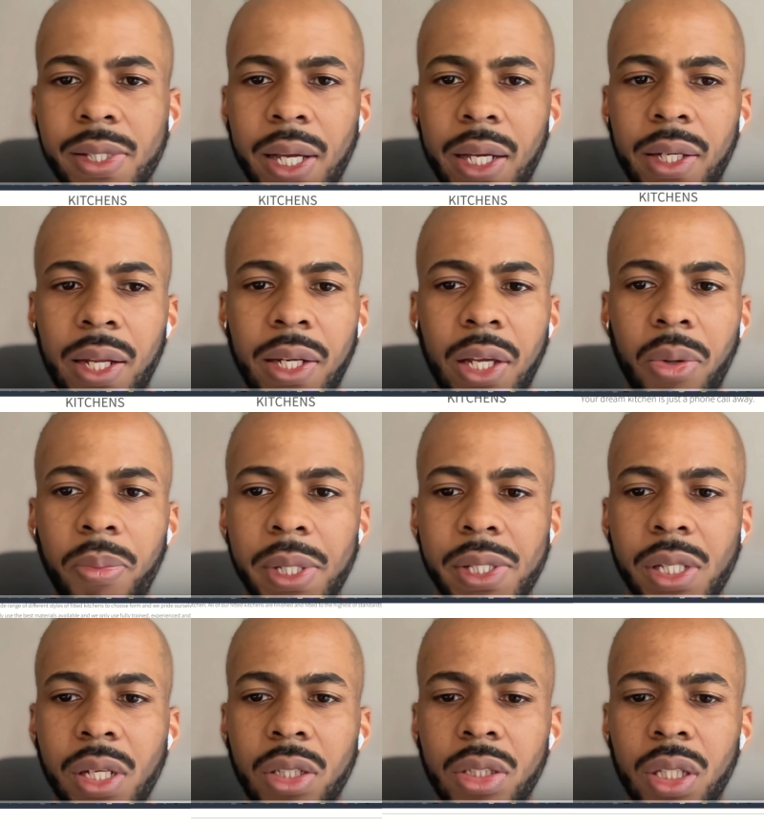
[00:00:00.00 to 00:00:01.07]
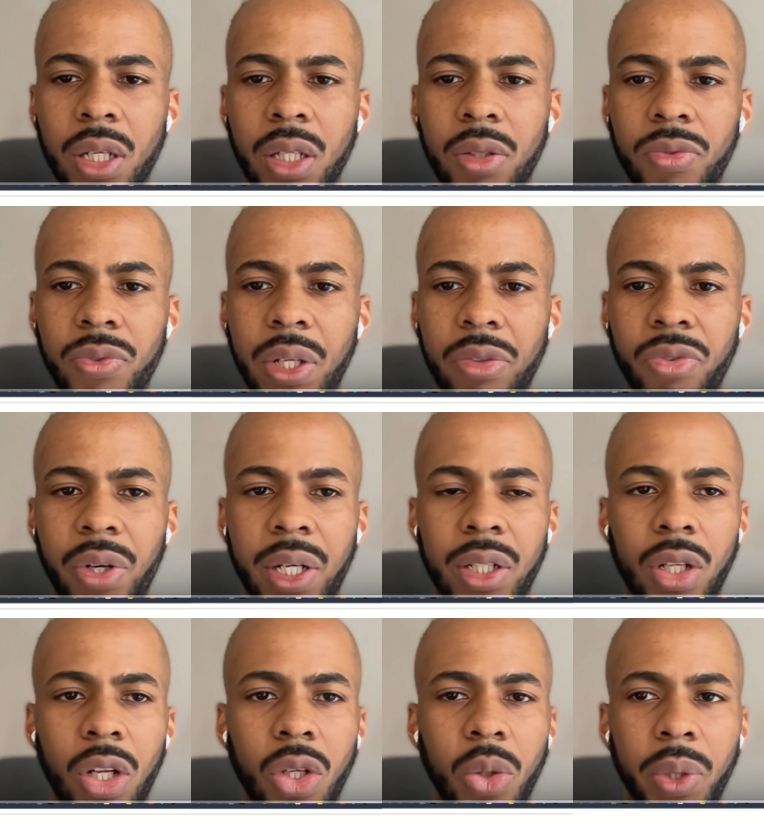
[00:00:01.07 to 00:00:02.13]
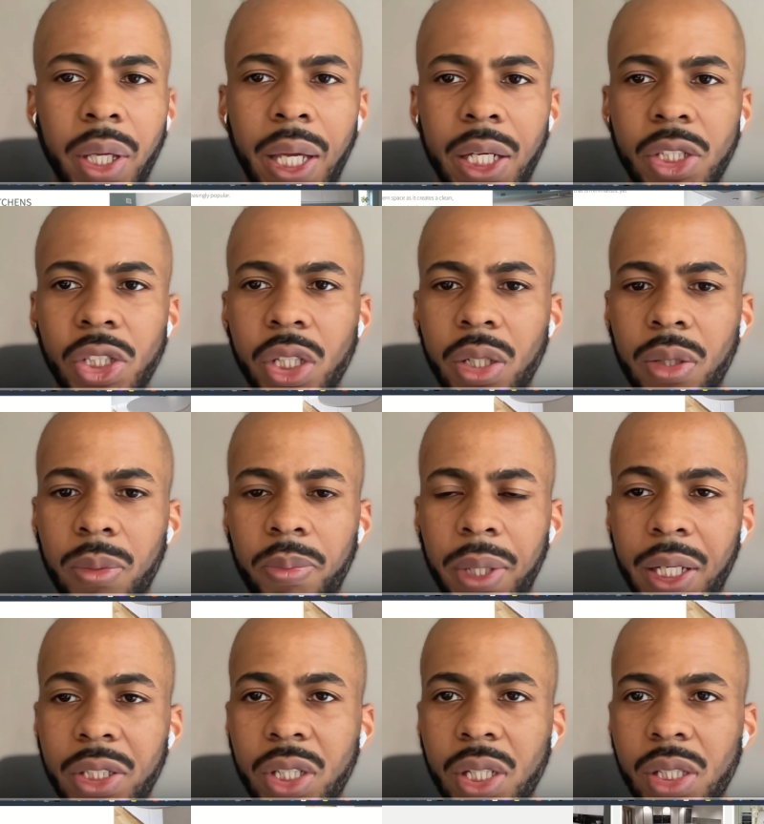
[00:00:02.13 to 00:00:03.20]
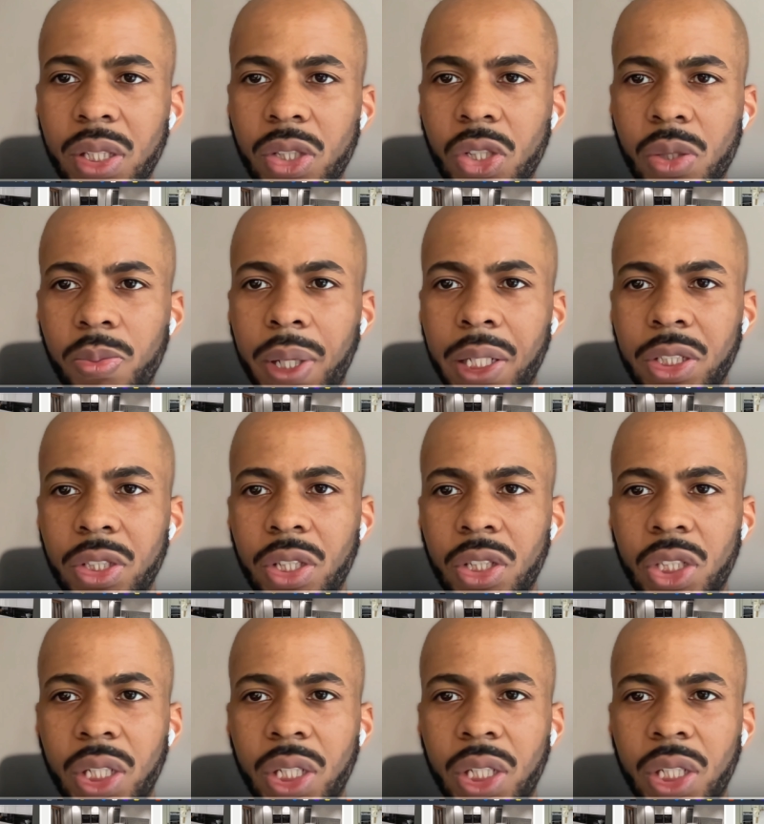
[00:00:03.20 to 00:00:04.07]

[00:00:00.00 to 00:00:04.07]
I said, they're missing a ton of different location pages and just pages in